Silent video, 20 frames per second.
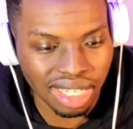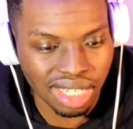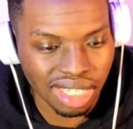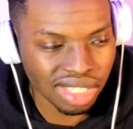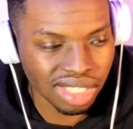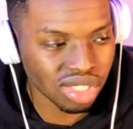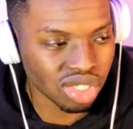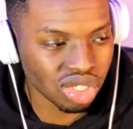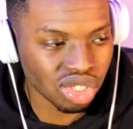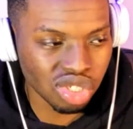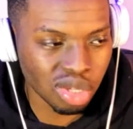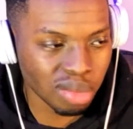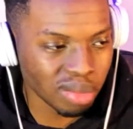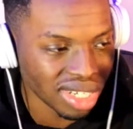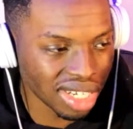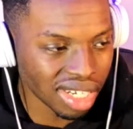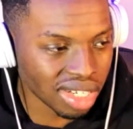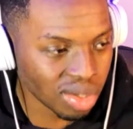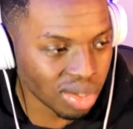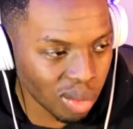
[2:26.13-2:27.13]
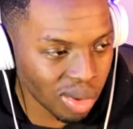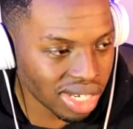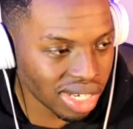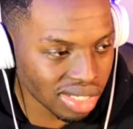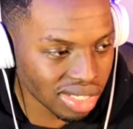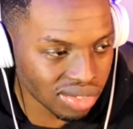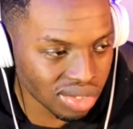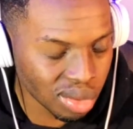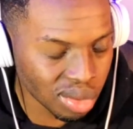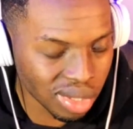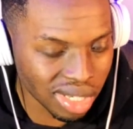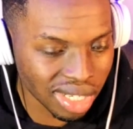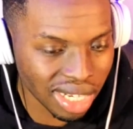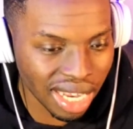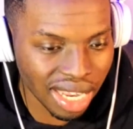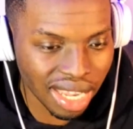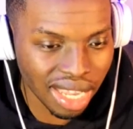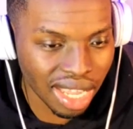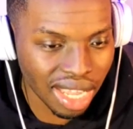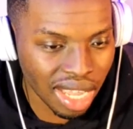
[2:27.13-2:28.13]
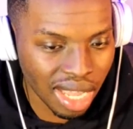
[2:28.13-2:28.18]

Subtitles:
There's so many other ways of doing that.